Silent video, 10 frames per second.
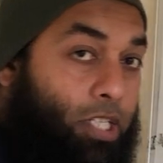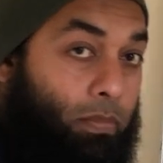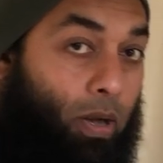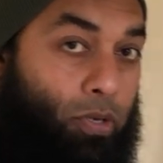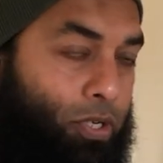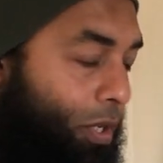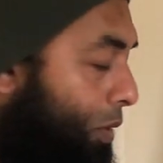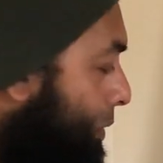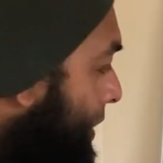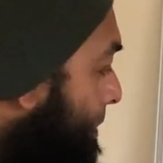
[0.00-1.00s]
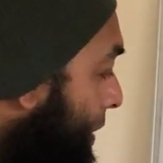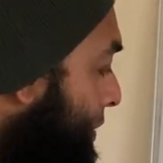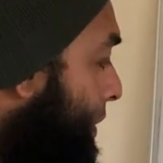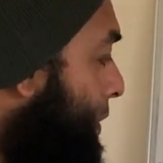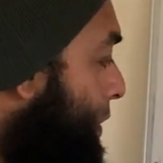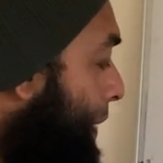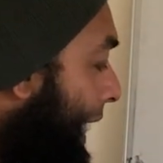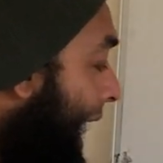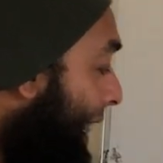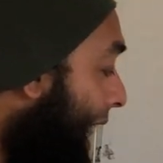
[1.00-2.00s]
it's about you, the person who is doing.
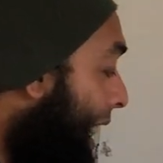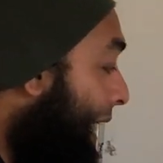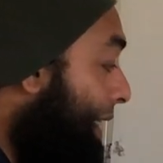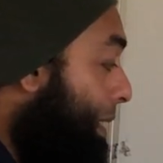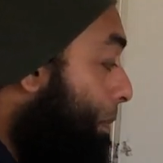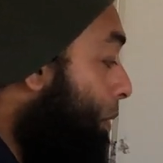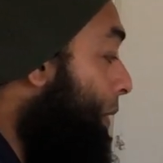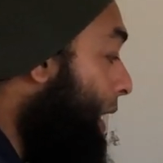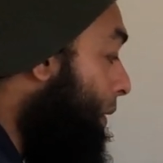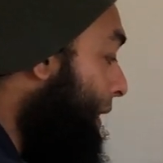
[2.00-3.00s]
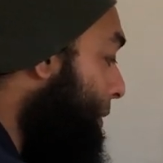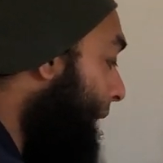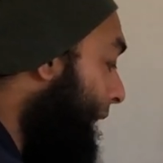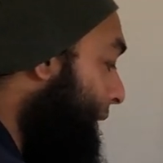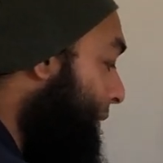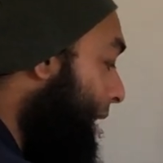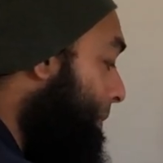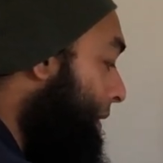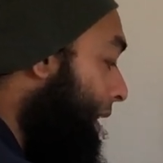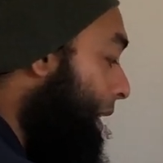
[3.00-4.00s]
And I is a pronoun as well at the same
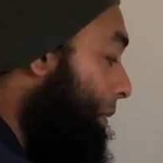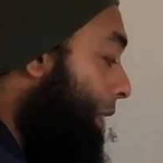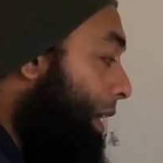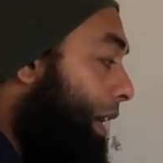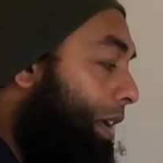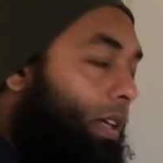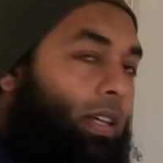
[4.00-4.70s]
time, okay?